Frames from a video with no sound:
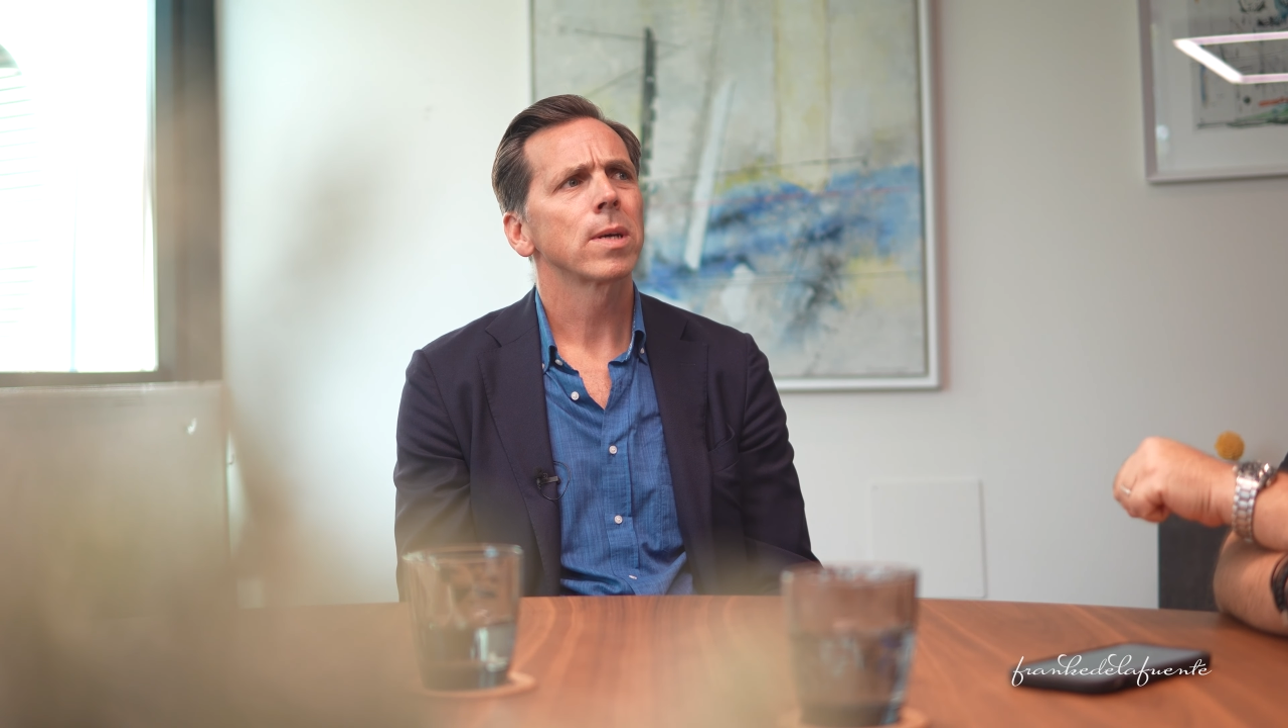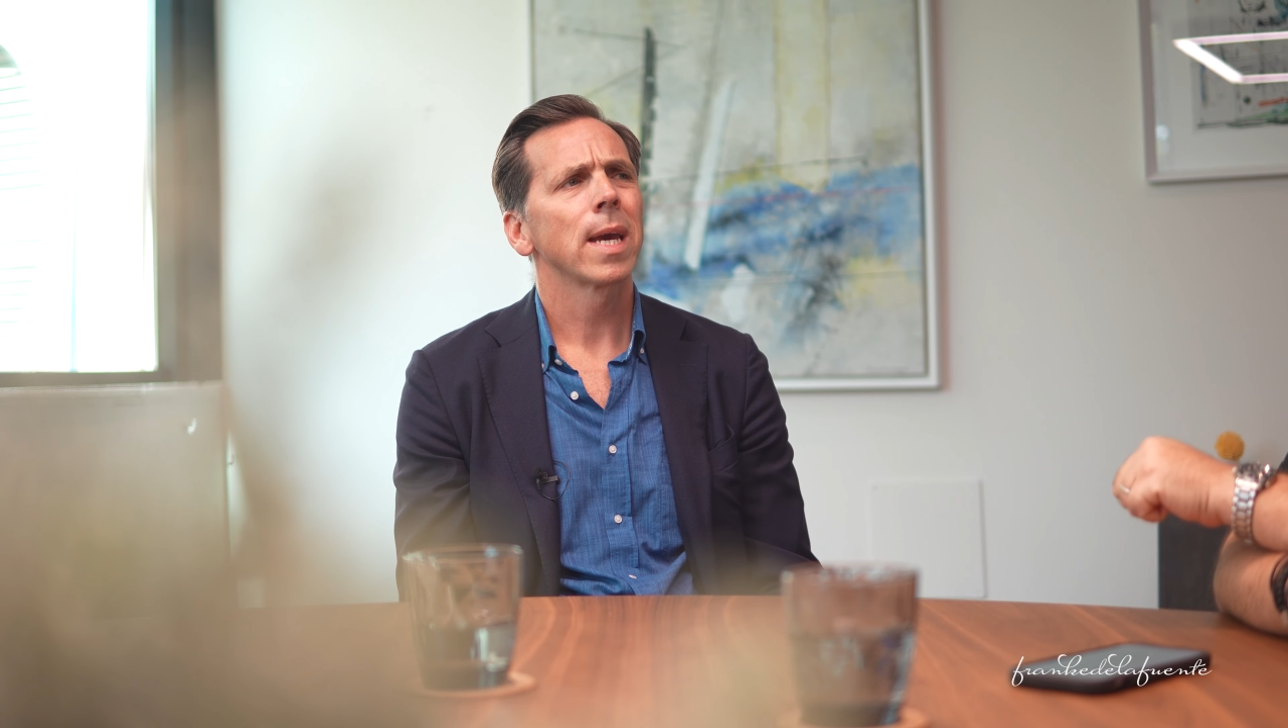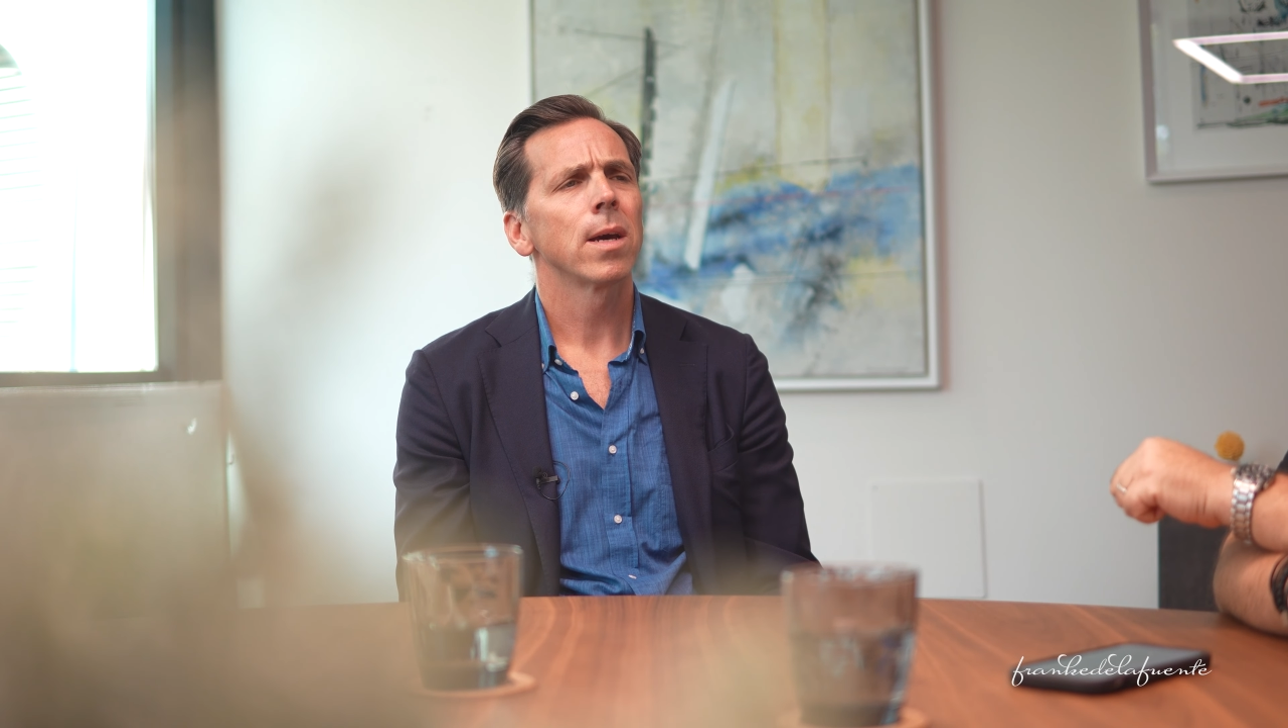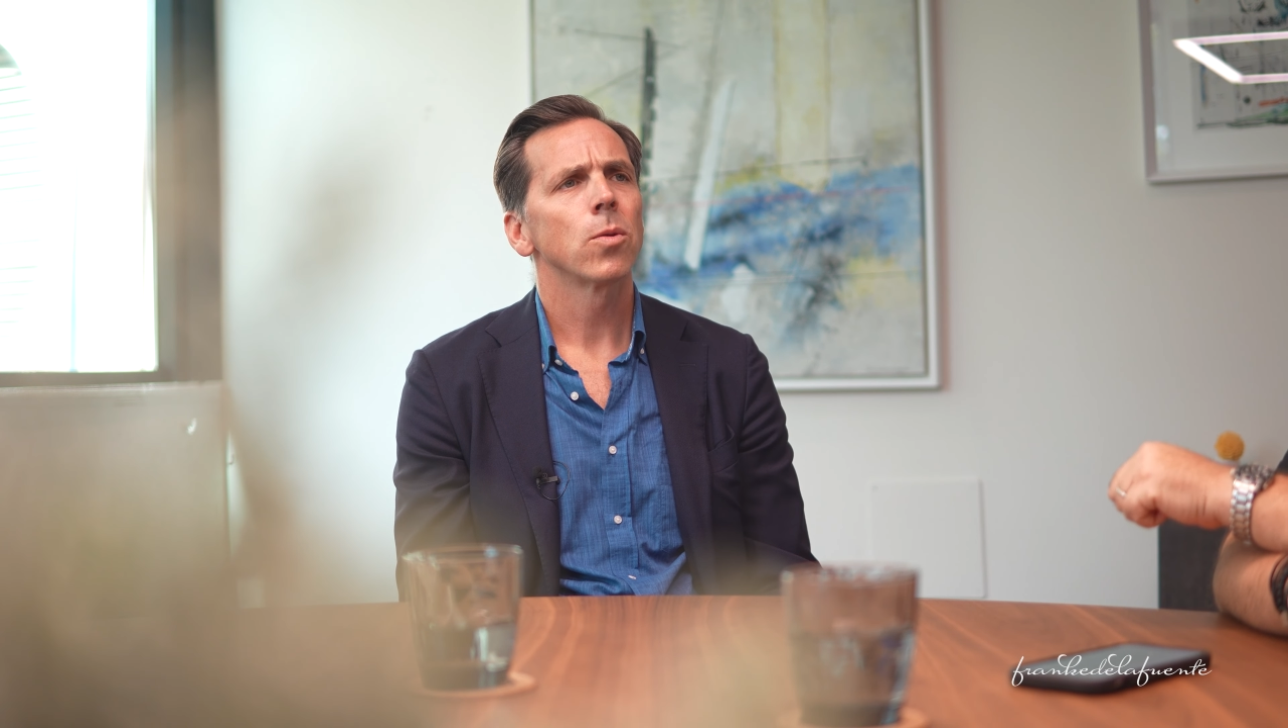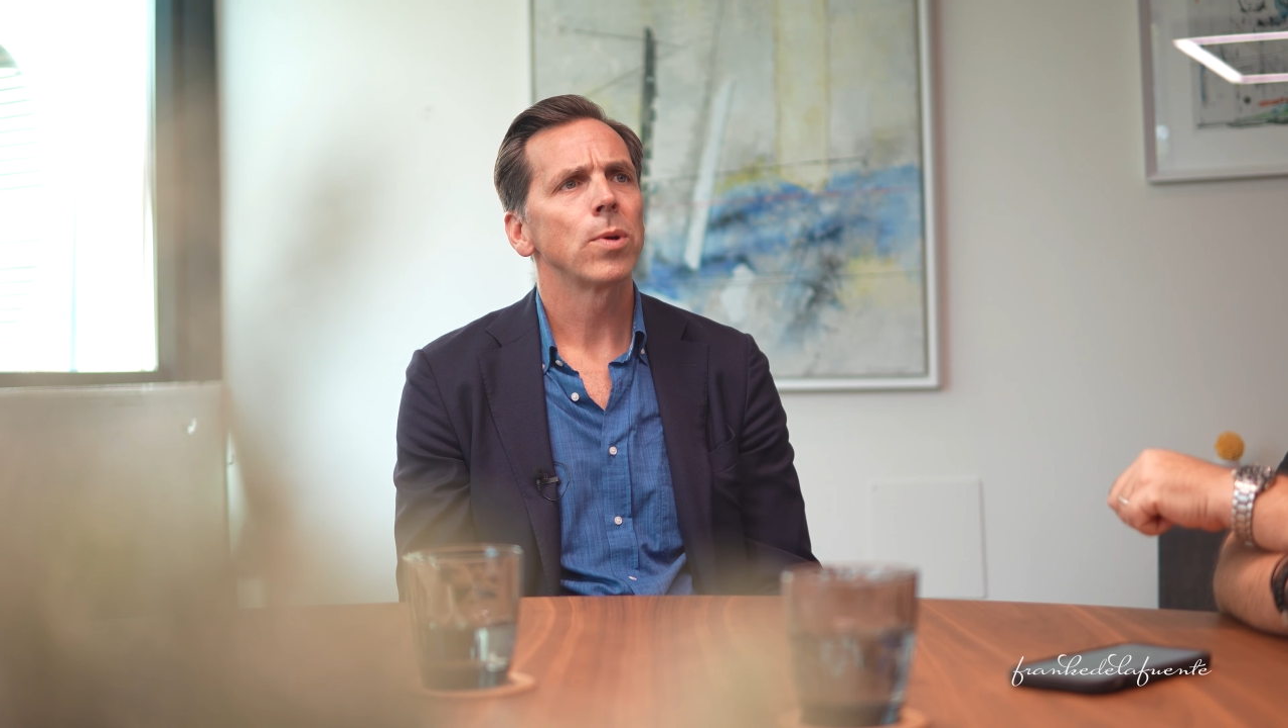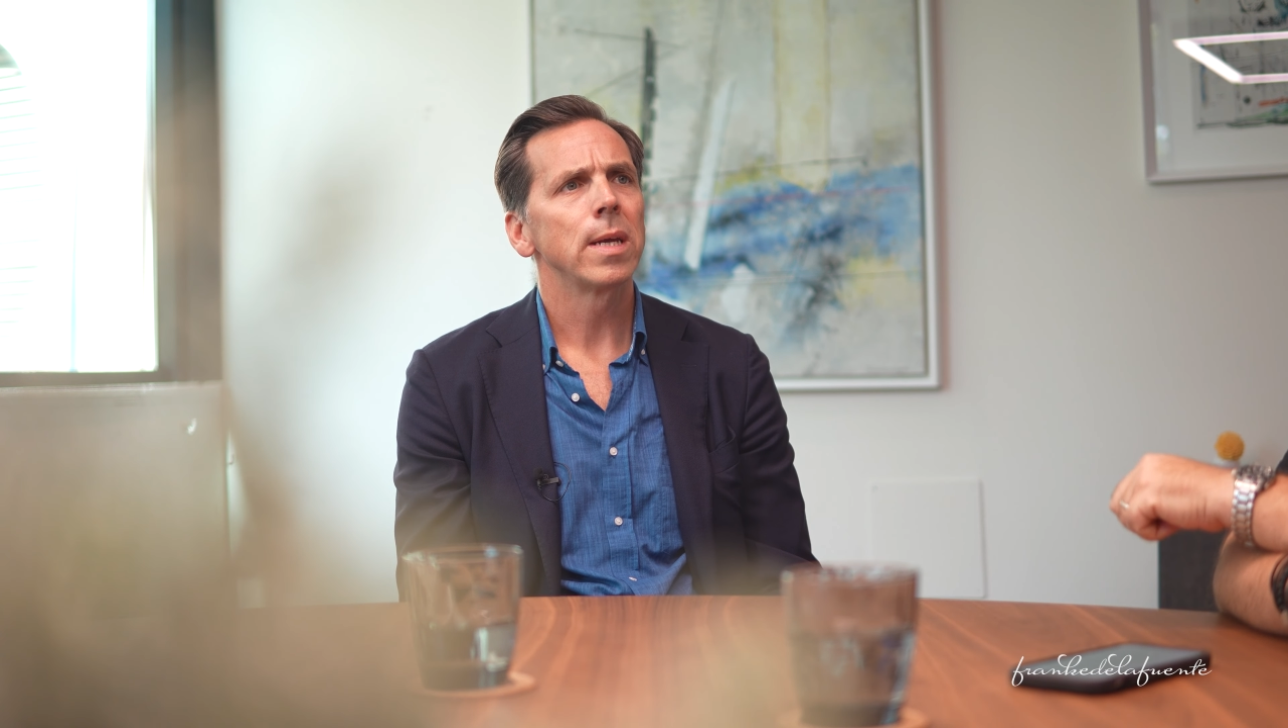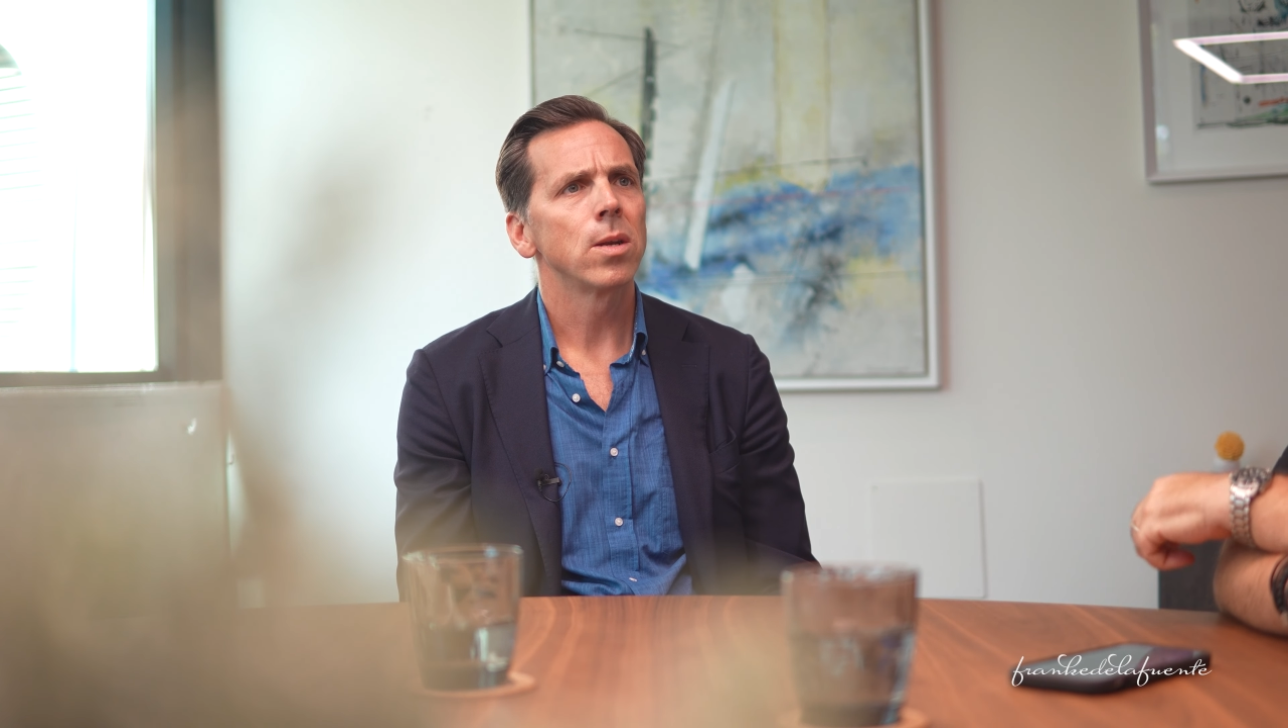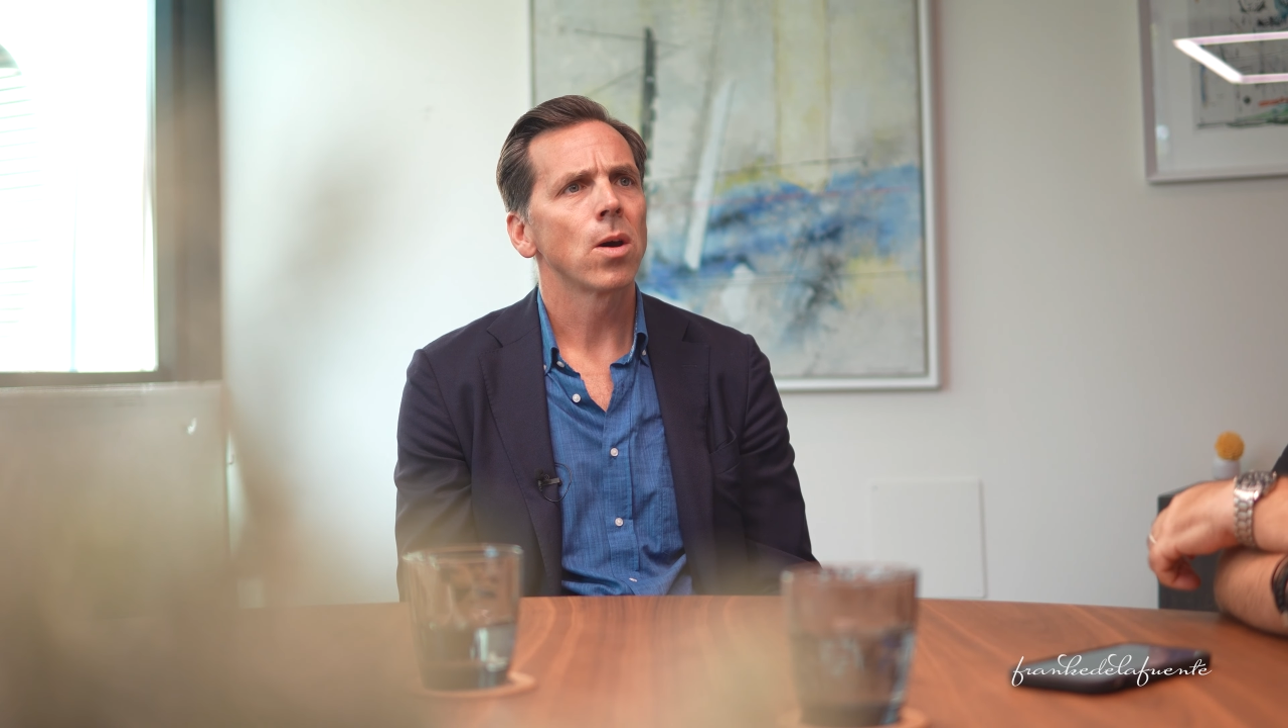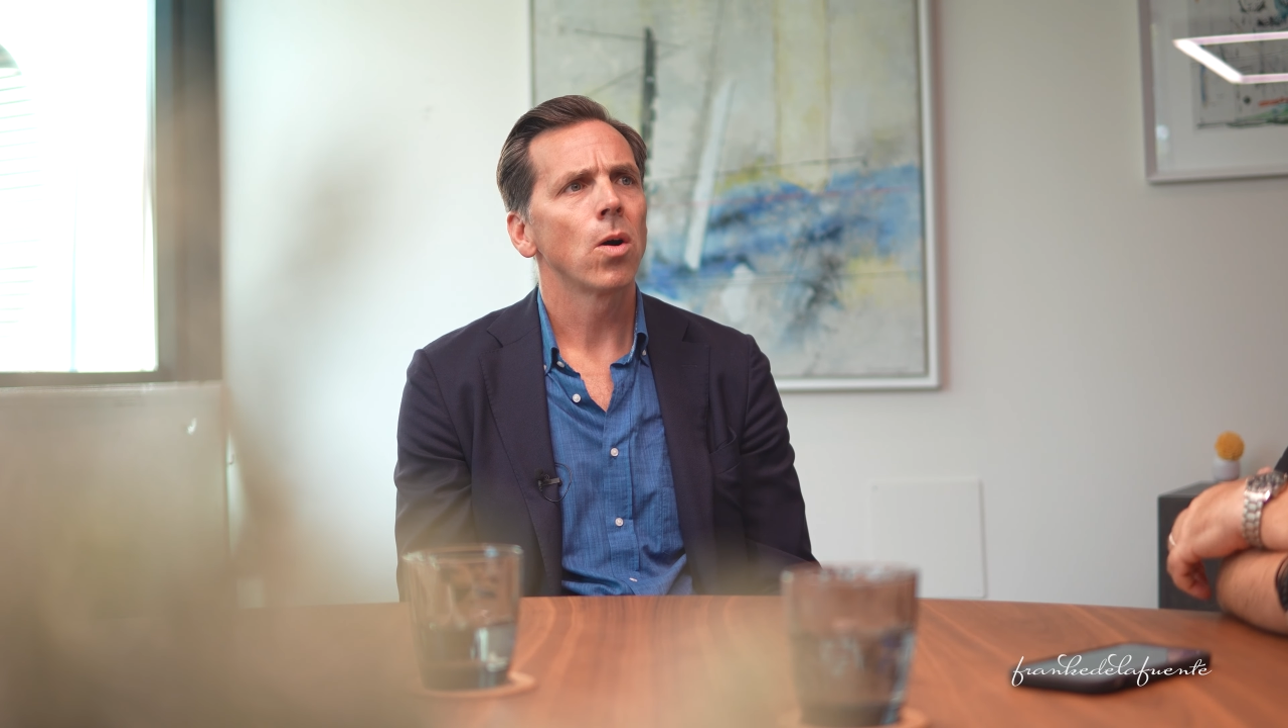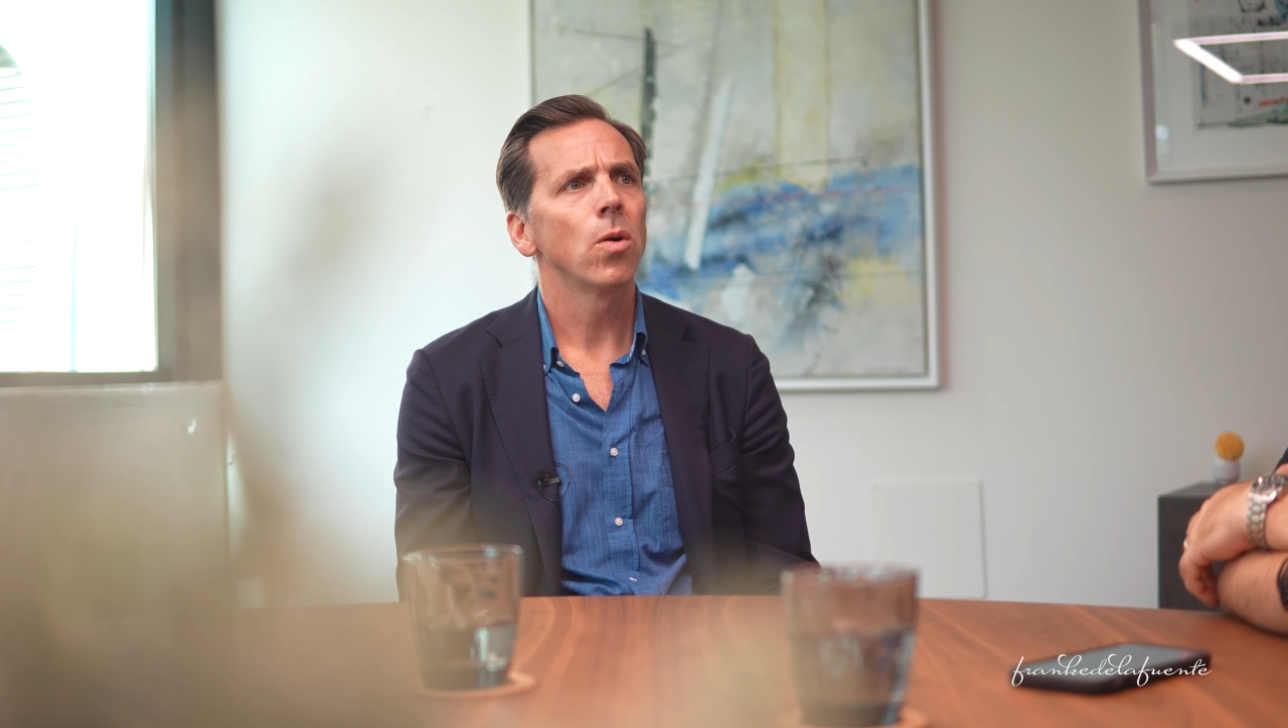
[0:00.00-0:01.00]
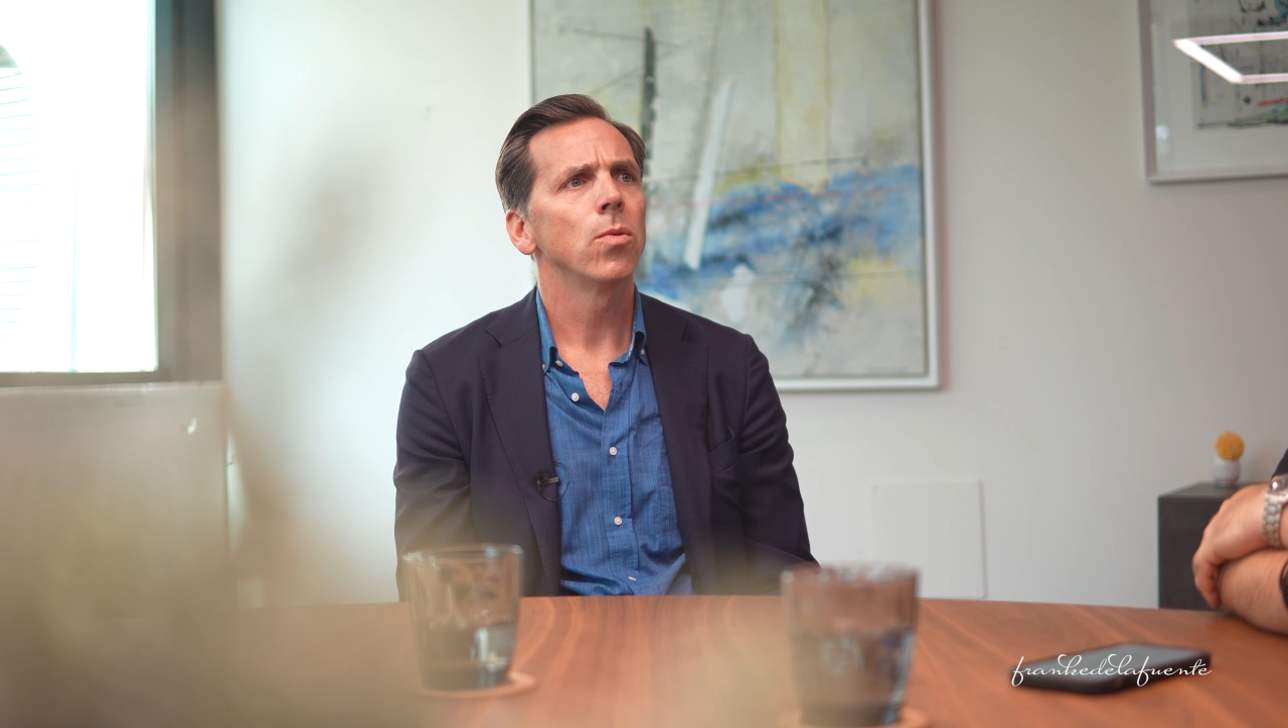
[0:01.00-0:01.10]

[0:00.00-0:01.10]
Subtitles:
can we know?